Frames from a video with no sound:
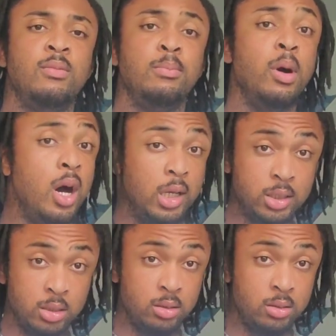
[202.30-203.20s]

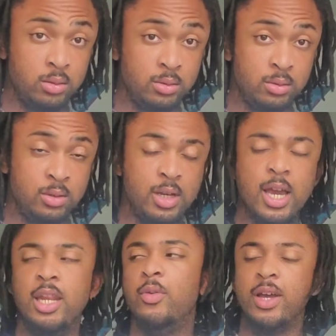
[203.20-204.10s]
Pause.
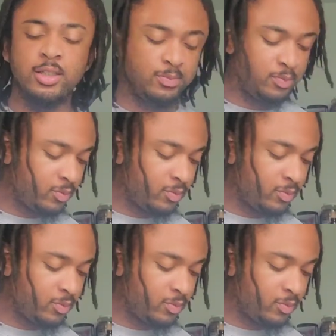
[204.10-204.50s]
Anyways,